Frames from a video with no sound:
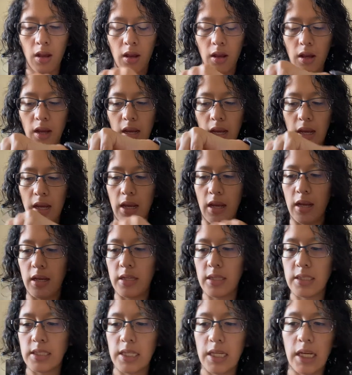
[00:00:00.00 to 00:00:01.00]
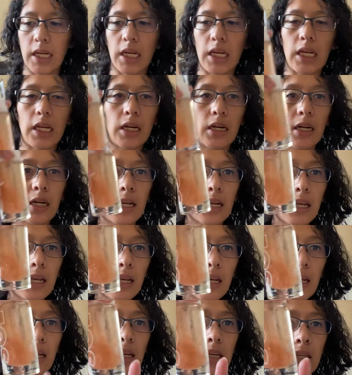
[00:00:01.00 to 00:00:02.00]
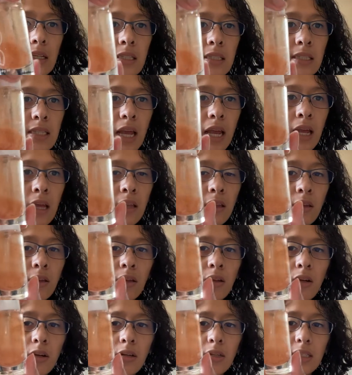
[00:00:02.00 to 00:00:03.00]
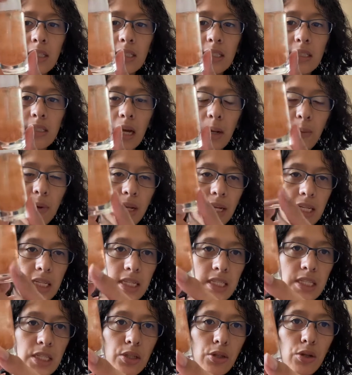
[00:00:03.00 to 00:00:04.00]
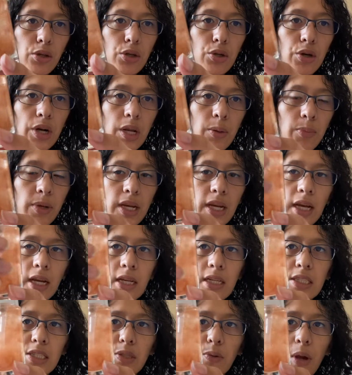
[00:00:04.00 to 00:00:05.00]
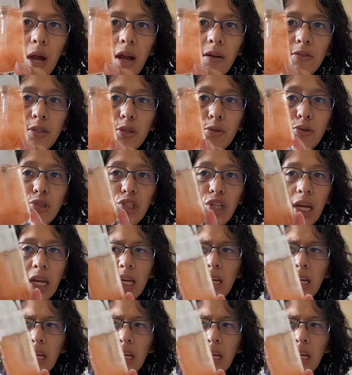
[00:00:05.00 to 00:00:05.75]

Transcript: And here it is. It looks, I mean, it doesn't look right because you have to shake